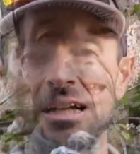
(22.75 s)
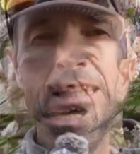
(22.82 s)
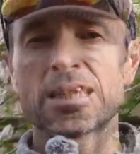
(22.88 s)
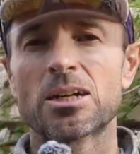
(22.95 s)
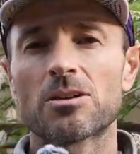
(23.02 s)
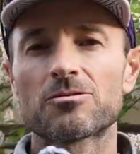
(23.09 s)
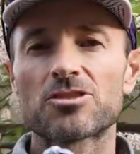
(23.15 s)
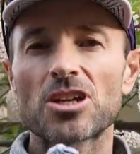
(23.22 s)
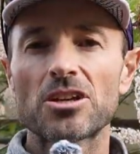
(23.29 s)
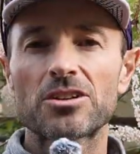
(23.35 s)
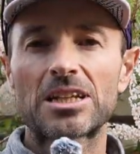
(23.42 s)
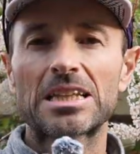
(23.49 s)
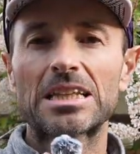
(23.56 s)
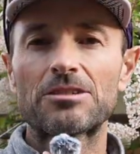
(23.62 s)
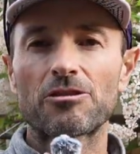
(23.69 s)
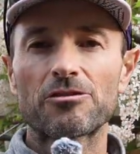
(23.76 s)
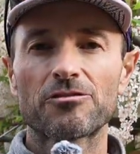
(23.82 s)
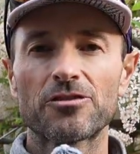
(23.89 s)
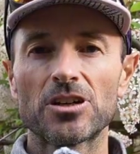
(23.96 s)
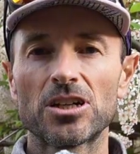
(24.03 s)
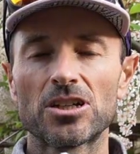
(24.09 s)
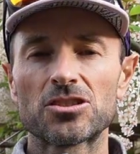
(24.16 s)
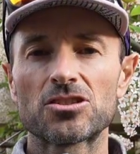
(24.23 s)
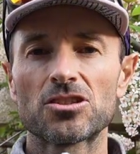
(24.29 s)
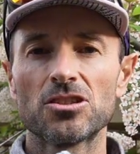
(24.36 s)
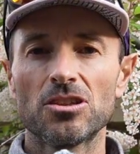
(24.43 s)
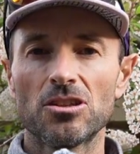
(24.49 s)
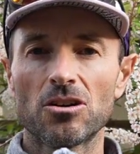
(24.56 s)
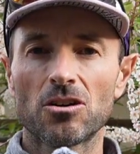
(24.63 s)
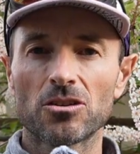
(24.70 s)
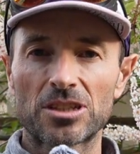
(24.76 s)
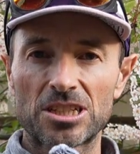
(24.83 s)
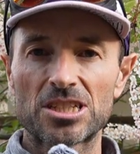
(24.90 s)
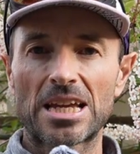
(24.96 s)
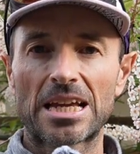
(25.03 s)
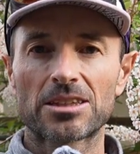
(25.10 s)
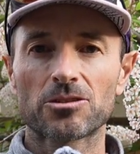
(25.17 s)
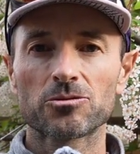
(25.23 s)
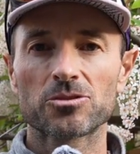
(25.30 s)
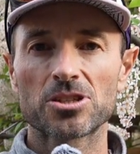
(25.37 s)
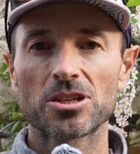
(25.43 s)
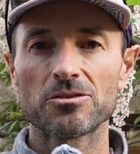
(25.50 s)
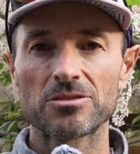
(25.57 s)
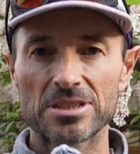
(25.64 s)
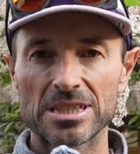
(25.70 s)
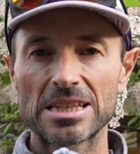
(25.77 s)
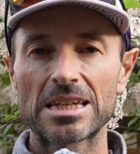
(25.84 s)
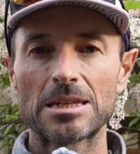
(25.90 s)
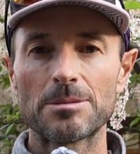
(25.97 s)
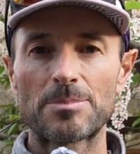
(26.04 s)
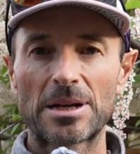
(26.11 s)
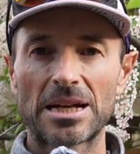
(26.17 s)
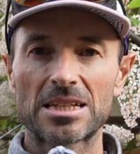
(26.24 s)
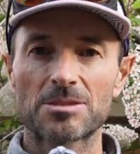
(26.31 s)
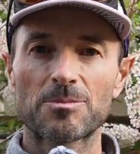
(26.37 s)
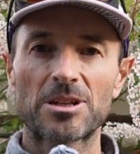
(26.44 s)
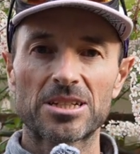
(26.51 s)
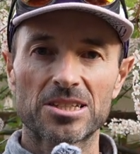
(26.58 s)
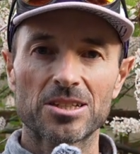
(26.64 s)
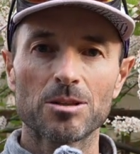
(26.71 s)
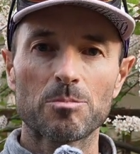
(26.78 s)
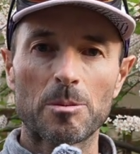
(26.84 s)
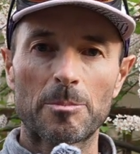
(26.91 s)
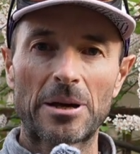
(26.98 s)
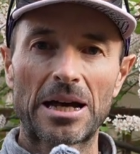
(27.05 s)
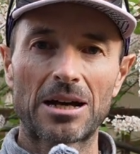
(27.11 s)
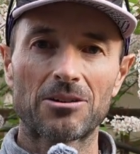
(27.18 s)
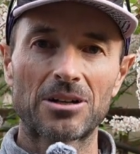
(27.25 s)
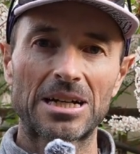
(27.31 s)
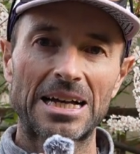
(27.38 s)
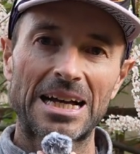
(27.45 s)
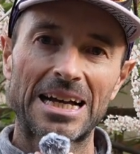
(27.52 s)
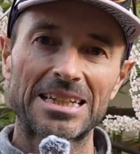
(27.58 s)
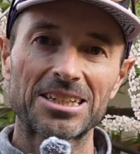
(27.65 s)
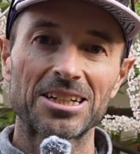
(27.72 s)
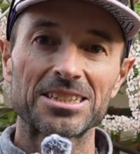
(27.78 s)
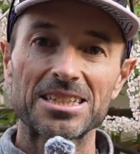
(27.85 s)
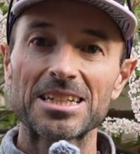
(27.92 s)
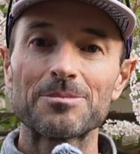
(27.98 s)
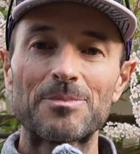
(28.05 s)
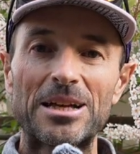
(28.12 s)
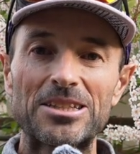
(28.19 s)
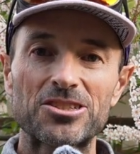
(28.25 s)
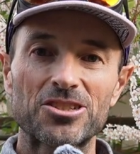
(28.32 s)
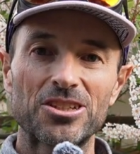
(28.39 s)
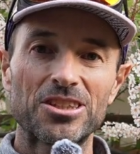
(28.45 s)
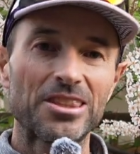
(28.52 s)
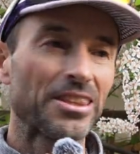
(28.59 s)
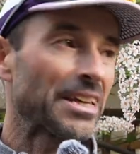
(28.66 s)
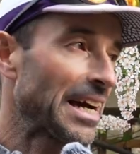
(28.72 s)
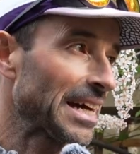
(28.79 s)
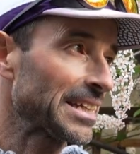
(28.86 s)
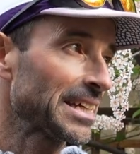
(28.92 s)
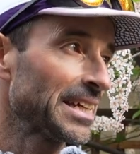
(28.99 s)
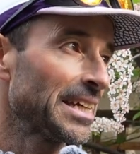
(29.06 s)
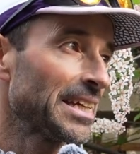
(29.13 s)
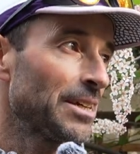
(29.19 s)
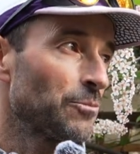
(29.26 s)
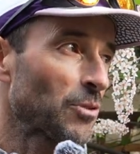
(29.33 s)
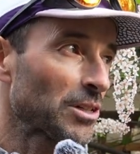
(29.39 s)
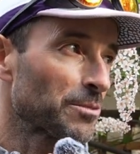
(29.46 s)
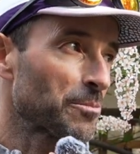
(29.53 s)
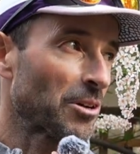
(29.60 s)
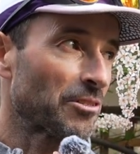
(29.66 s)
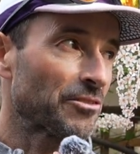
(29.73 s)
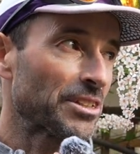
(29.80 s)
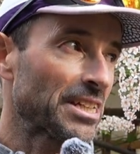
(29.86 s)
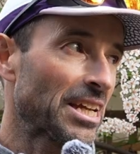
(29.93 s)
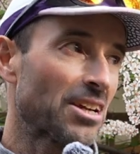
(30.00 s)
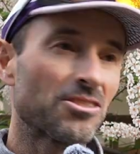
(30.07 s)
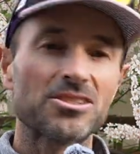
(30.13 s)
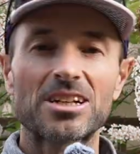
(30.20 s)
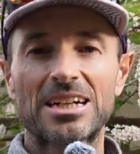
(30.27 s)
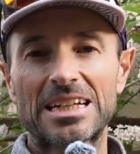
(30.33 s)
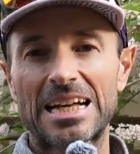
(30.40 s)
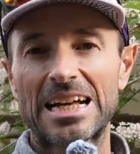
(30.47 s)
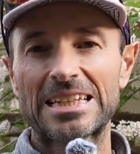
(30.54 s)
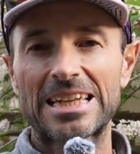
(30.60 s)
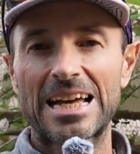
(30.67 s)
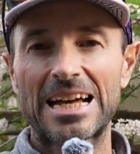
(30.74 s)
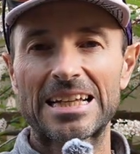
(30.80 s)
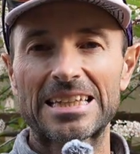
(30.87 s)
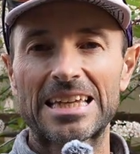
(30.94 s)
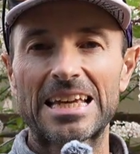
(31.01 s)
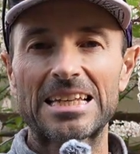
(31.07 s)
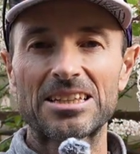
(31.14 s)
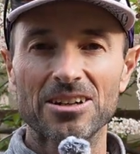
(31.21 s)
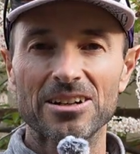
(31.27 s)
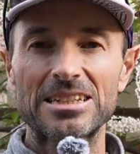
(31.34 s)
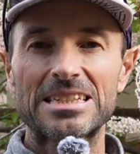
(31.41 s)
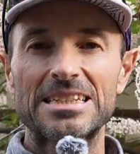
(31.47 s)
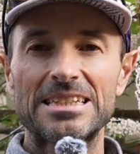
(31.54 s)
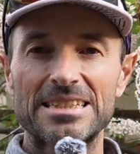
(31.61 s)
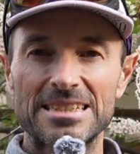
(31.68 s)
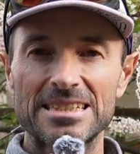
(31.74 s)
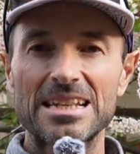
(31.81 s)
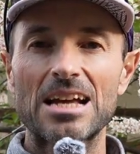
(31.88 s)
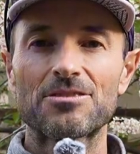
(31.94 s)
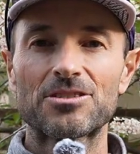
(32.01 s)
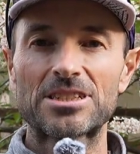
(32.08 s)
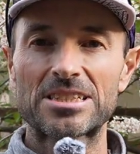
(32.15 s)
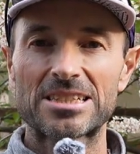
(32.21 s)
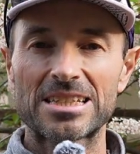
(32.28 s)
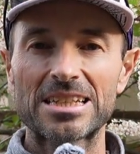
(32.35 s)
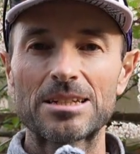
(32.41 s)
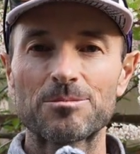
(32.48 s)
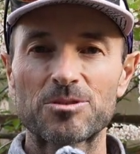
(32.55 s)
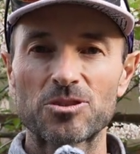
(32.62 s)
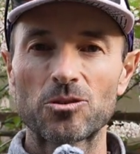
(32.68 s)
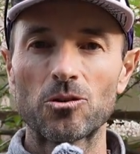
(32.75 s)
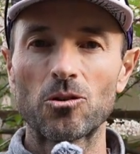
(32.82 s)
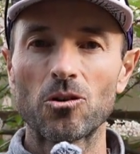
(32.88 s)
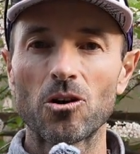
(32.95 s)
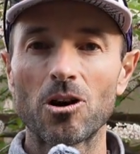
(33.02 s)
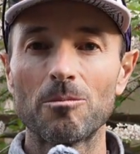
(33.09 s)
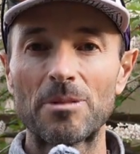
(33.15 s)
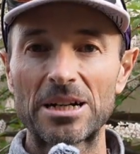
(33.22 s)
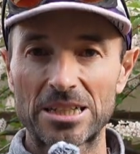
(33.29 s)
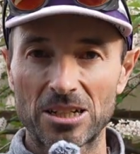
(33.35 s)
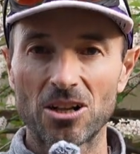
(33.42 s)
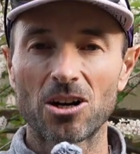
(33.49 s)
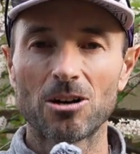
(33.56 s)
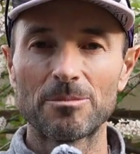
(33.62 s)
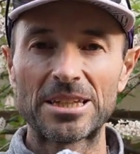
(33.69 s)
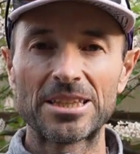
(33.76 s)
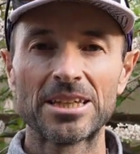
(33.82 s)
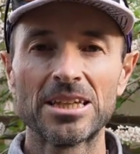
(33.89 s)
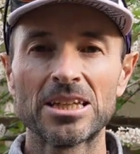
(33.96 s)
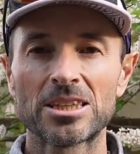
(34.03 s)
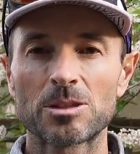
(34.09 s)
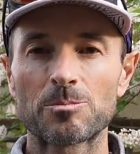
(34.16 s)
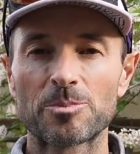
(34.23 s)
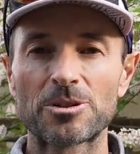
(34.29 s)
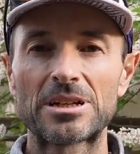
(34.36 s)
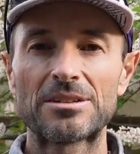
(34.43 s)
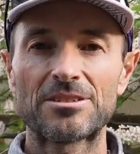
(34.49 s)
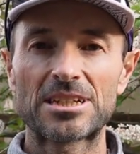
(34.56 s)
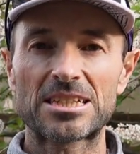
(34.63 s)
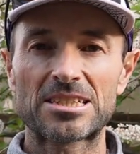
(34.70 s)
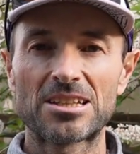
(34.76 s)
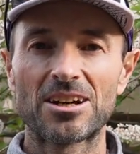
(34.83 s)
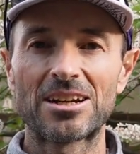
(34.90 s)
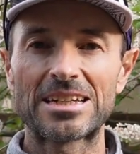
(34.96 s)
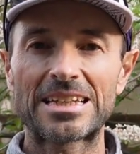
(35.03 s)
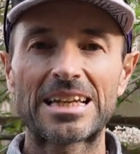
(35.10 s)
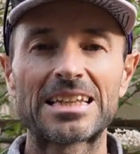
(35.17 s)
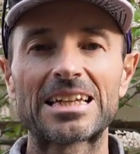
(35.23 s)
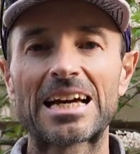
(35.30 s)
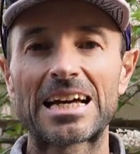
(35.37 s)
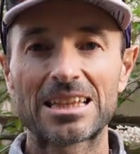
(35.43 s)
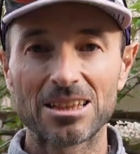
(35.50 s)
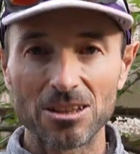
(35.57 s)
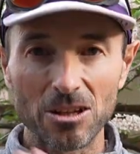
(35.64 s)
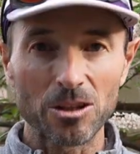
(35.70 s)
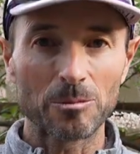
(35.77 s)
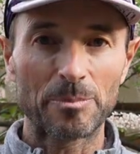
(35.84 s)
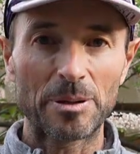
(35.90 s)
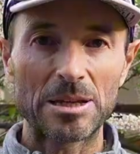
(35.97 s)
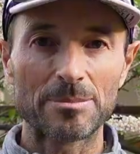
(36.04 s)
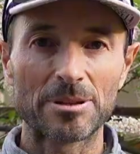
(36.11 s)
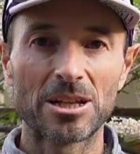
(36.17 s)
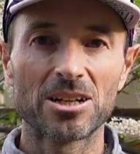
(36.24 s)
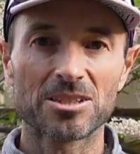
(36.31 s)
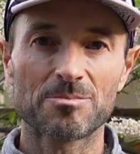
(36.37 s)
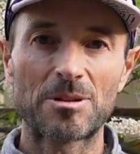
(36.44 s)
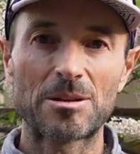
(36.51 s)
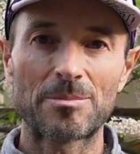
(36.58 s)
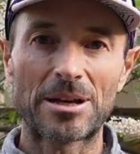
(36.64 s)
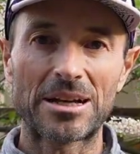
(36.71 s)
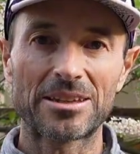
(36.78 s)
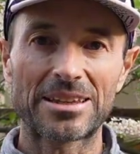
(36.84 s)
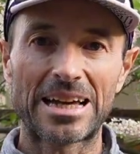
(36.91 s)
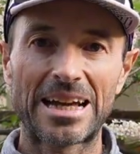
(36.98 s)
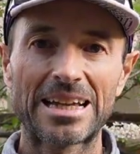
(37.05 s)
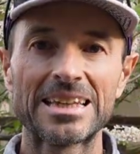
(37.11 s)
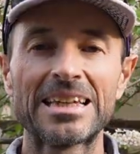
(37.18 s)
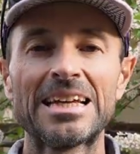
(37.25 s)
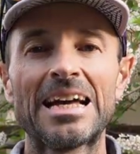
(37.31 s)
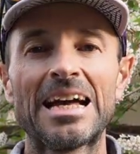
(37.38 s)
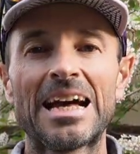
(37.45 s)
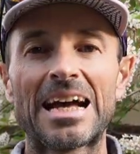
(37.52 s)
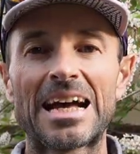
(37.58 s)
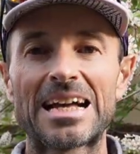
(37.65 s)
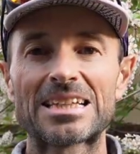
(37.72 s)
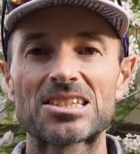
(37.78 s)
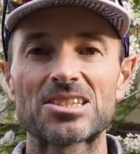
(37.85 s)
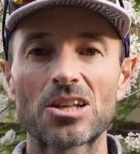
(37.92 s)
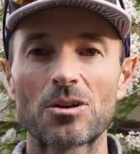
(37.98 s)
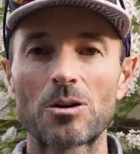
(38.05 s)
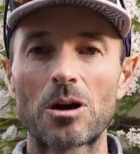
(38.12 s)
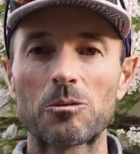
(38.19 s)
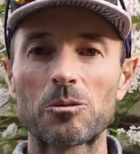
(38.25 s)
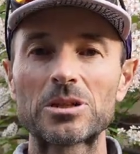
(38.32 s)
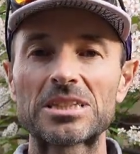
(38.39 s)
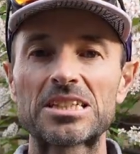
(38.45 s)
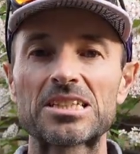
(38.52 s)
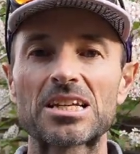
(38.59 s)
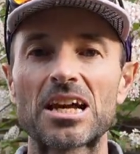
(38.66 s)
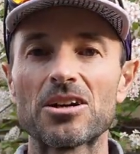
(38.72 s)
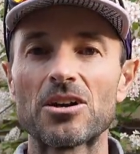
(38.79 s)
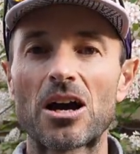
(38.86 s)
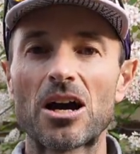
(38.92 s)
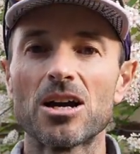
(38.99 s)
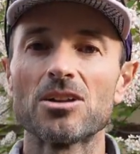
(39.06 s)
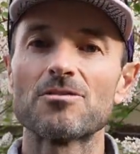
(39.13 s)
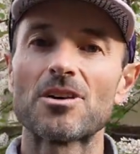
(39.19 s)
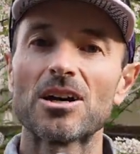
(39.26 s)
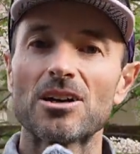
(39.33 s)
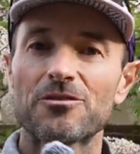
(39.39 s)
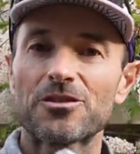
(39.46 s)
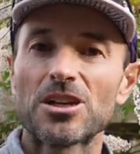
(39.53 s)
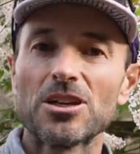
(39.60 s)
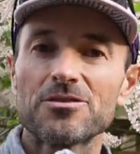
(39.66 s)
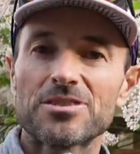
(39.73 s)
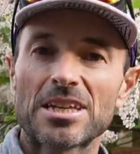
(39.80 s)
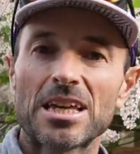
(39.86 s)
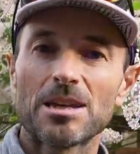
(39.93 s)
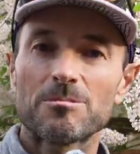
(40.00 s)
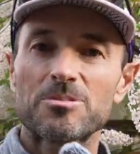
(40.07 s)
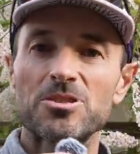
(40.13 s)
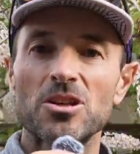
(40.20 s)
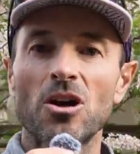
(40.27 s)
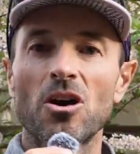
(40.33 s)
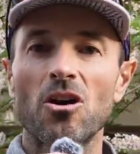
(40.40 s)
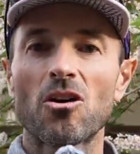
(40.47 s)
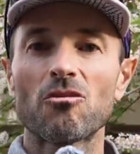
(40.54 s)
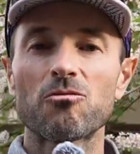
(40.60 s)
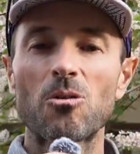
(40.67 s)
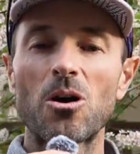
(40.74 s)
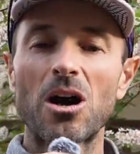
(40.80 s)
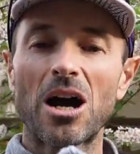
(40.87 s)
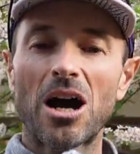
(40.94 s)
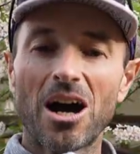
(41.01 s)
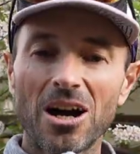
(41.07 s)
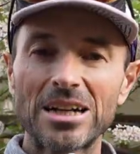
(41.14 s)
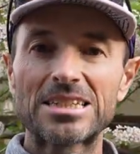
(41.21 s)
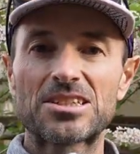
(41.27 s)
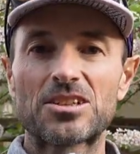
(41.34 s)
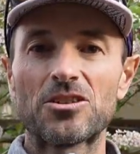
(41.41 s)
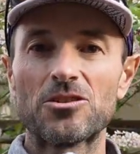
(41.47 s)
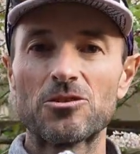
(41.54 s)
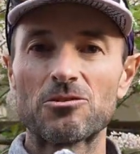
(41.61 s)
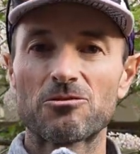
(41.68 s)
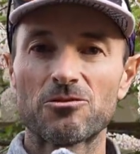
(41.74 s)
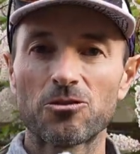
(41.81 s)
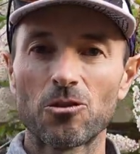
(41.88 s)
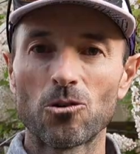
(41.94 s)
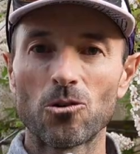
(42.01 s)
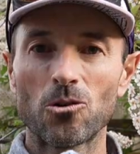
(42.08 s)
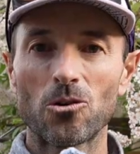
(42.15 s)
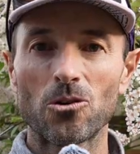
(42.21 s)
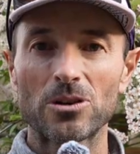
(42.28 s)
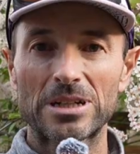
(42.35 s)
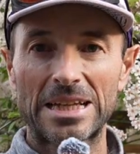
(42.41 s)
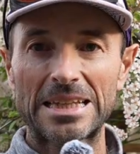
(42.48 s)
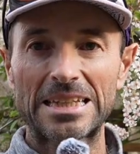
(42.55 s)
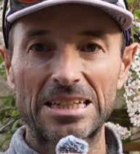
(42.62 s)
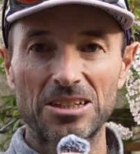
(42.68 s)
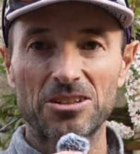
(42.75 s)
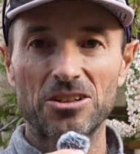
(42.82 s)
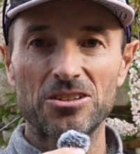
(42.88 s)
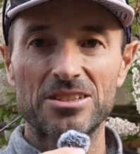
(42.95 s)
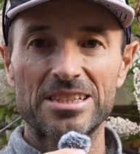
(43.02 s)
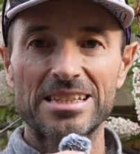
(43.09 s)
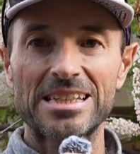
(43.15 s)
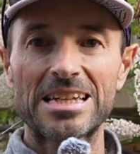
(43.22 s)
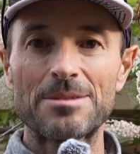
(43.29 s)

Now, I've jokingly referred on the channel to sleep as my superpower, and I did mention that in one of my videos I had a 97 sleep score on my Garmin the previous night, and I had a lot of people ask me about that. And so I wanted to go over a few tips of what I do for getting a good sleep.